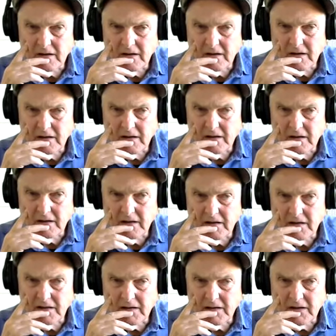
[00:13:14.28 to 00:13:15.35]

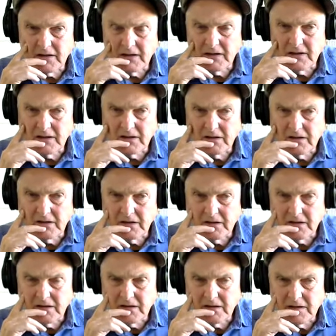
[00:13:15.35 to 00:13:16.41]

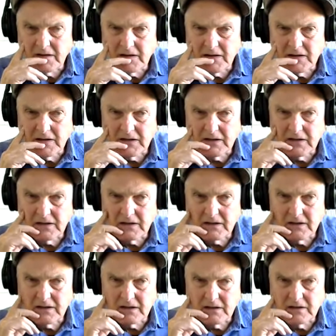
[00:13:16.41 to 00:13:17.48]

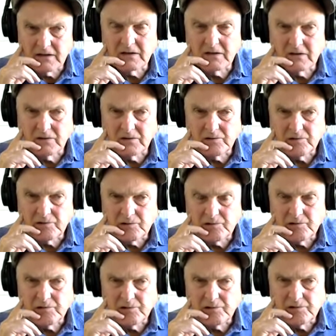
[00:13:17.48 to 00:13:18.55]

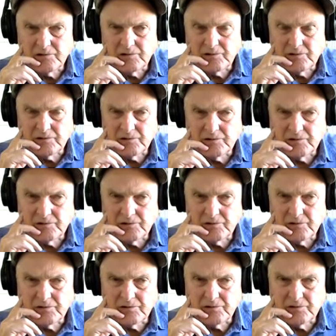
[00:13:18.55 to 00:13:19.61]

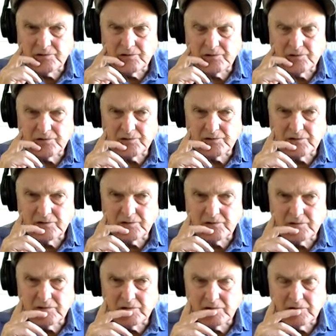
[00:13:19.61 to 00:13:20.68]

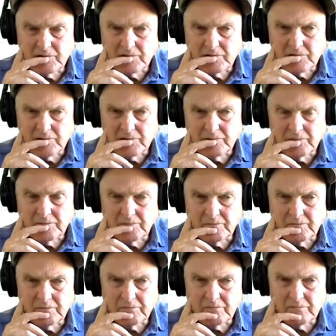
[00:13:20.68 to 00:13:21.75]

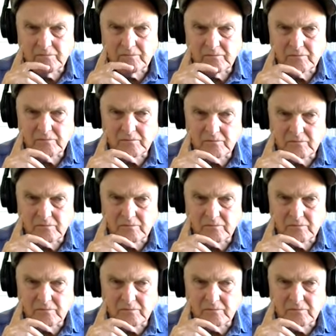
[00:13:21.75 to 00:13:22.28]
(silent)